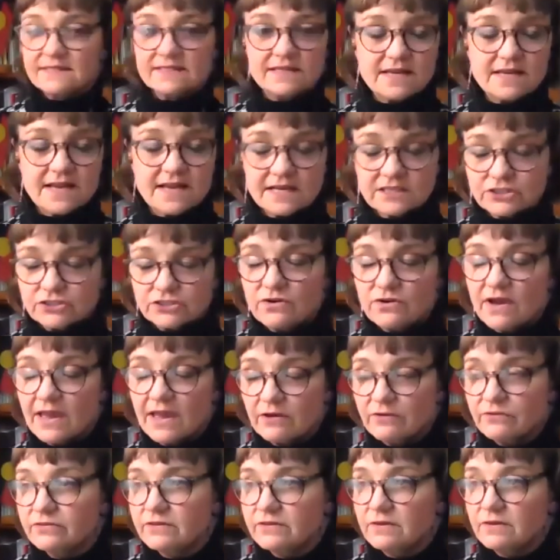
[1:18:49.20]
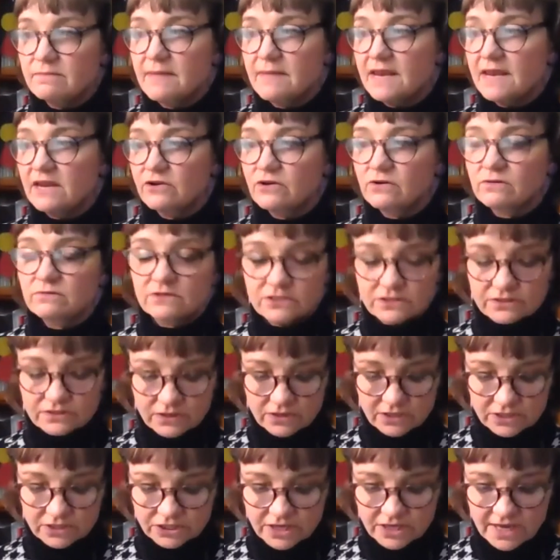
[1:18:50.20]
That's the National Health and Medical
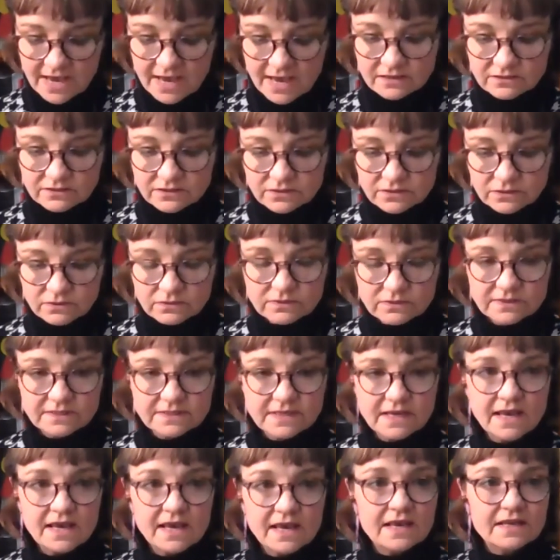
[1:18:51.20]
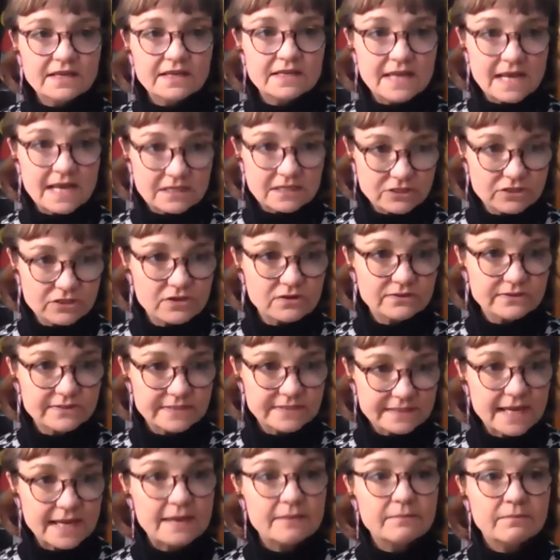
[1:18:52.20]
Research Council's
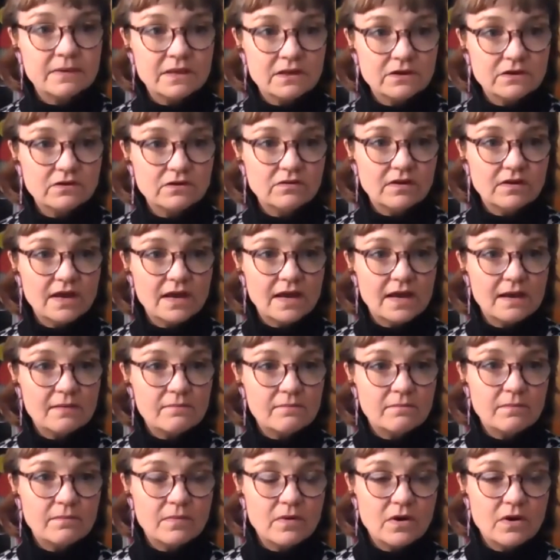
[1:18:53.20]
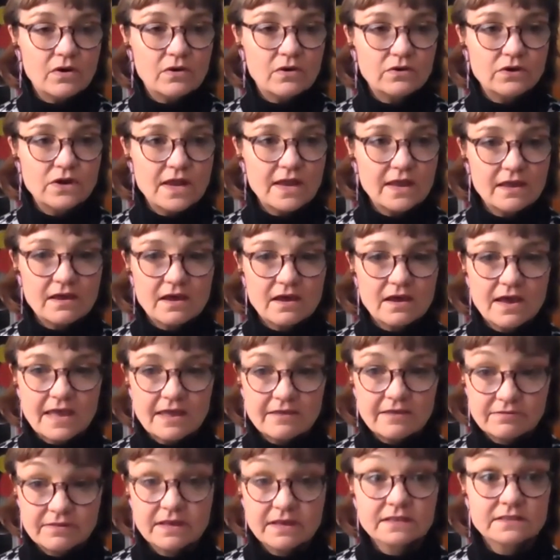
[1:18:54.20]
national statement um, on
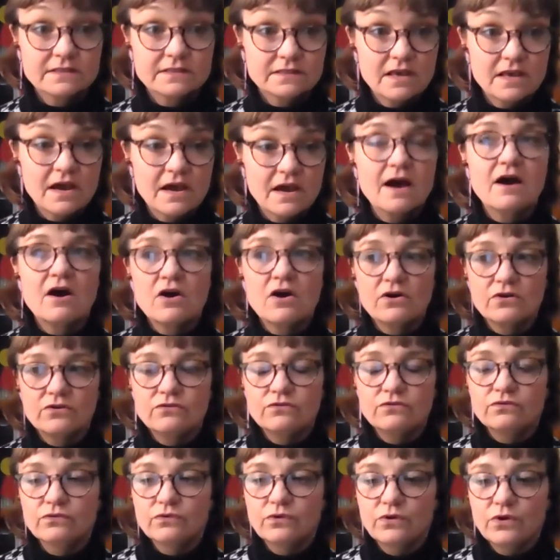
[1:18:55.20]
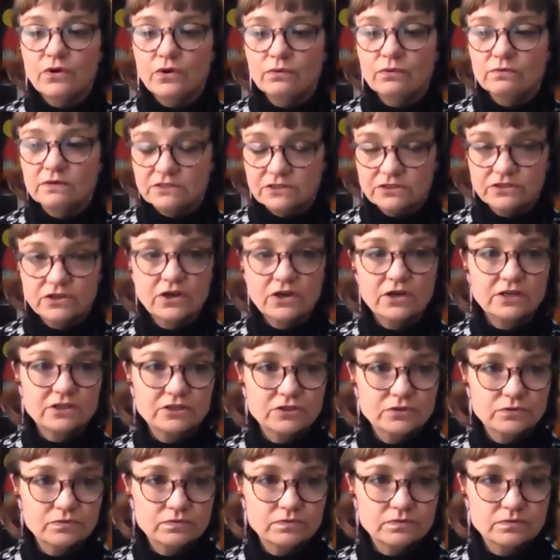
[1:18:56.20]
ethics, uh, on
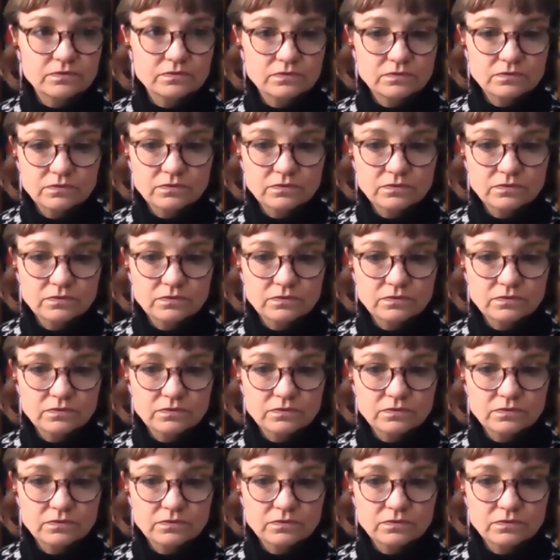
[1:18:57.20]
research